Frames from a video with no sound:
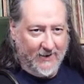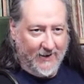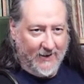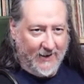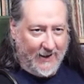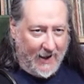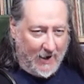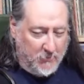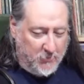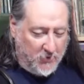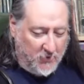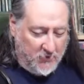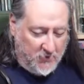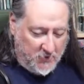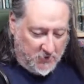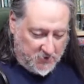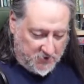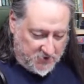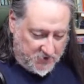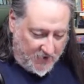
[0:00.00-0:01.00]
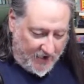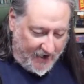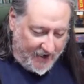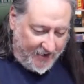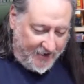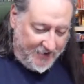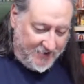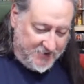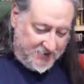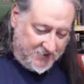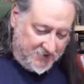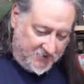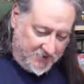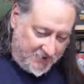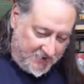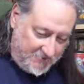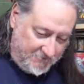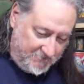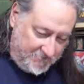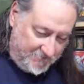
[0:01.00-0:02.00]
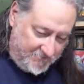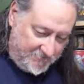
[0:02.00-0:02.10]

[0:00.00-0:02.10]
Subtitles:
April Fool's Dragon issue there.